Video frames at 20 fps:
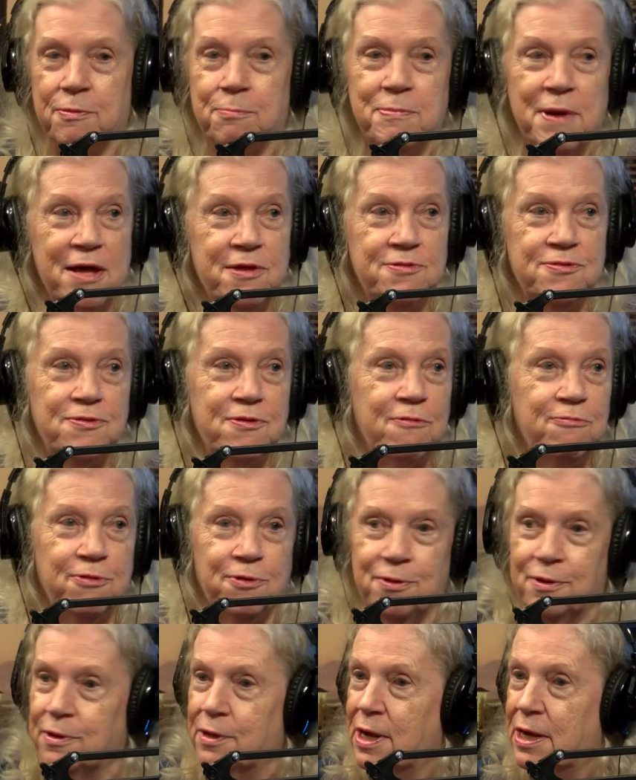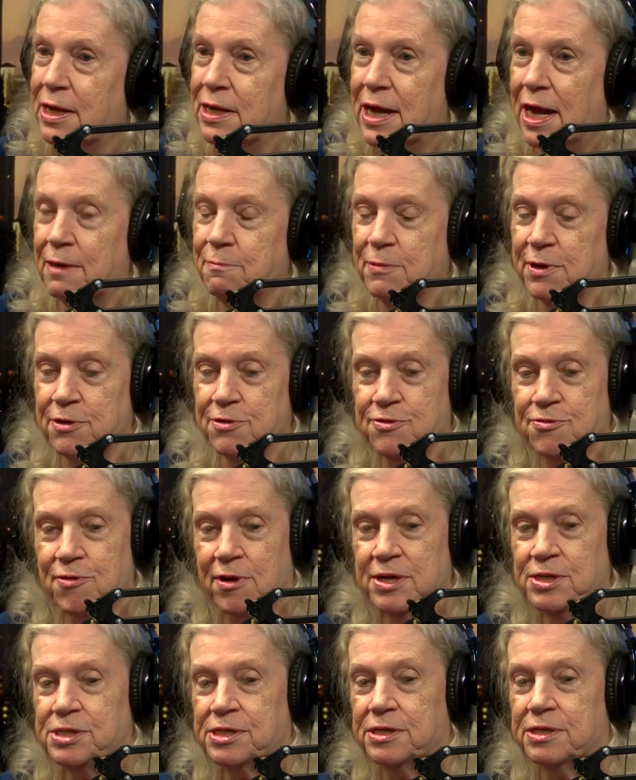the past several
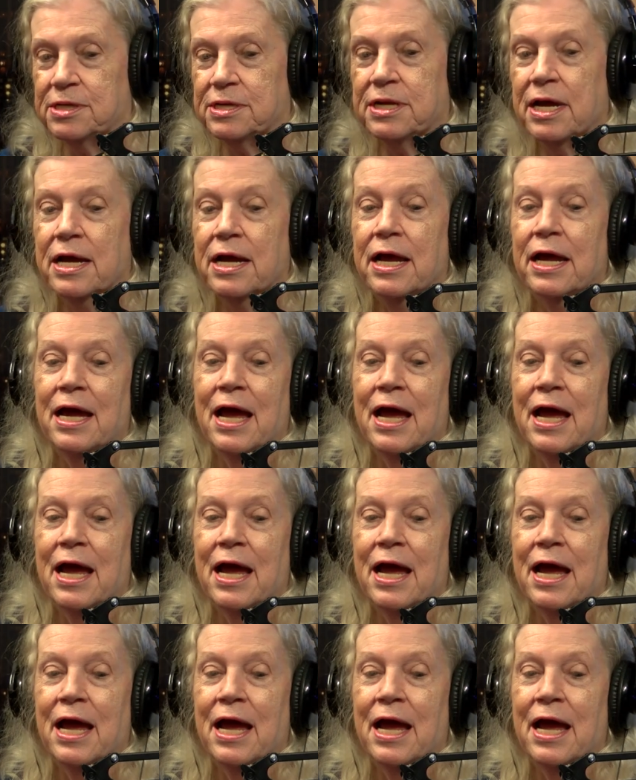administrations,